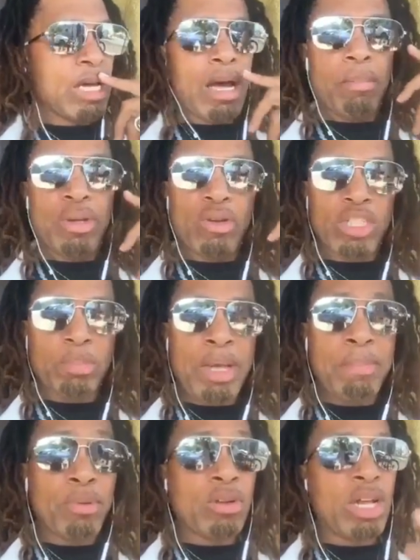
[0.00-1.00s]
Because
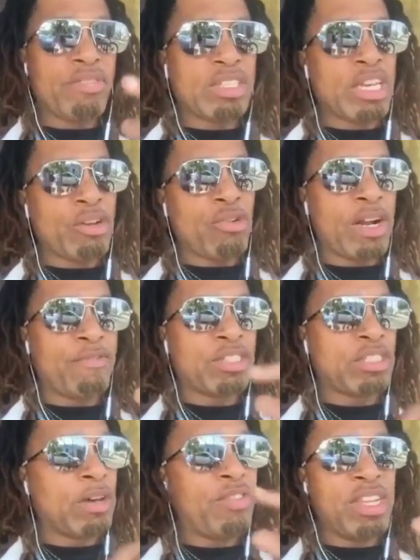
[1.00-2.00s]
people love to take credit for
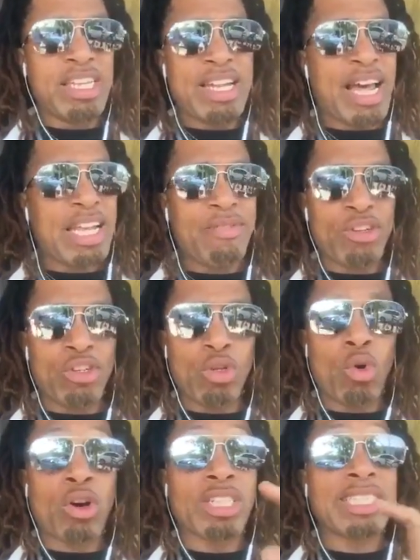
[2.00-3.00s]
stuff they did not even do,
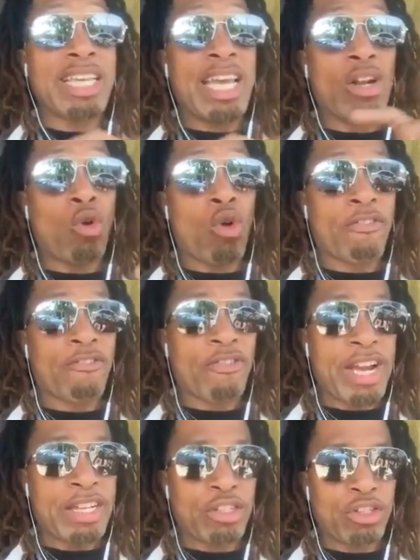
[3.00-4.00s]
or scared or
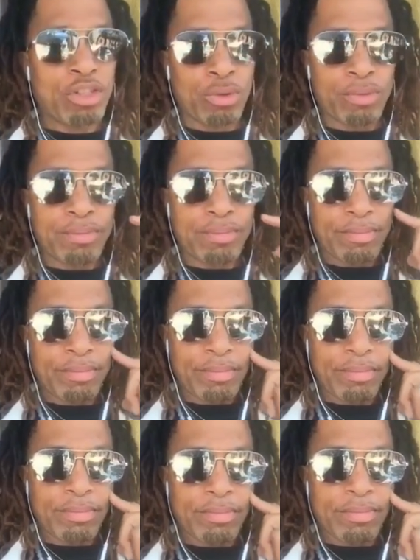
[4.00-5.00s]
afraid to do.
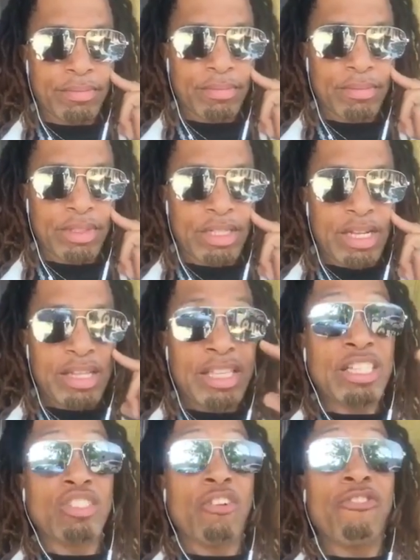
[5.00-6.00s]

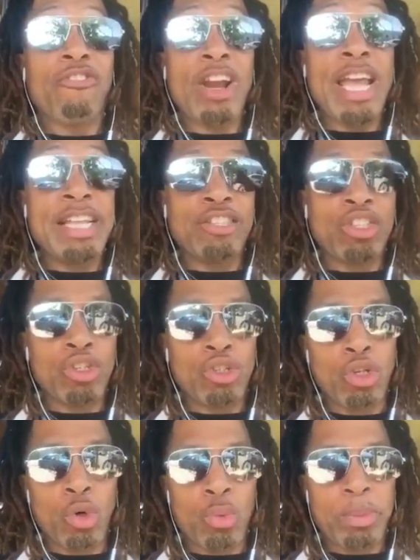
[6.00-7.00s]
That's afraid to
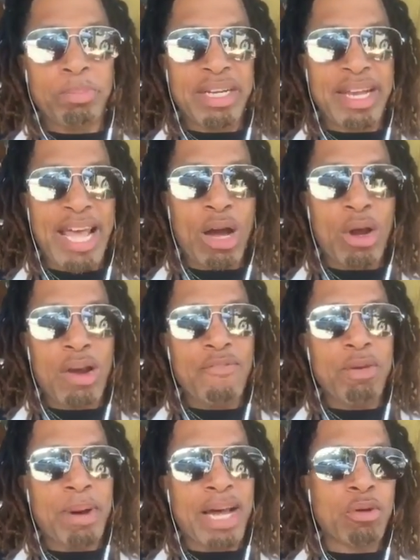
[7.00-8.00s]
do it, but now
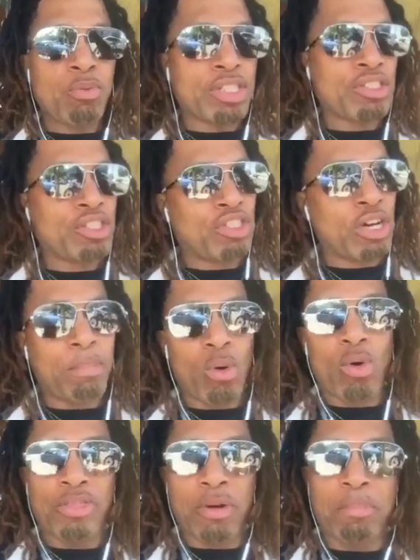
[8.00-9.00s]
everybody wants to jump
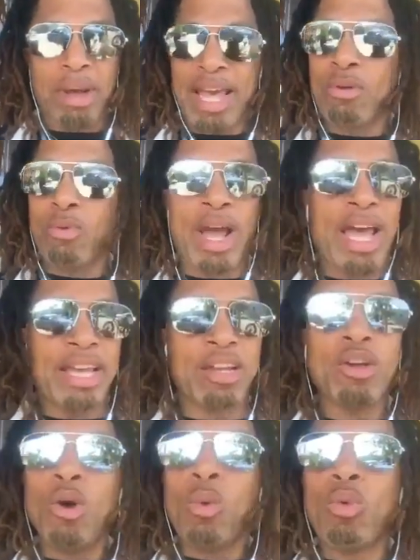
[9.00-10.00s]
on the bandwagon
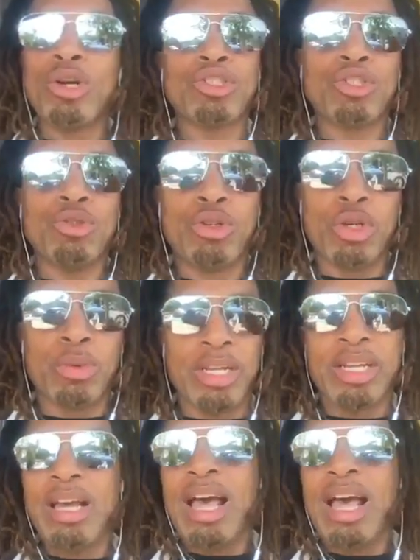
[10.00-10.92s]
once you do it.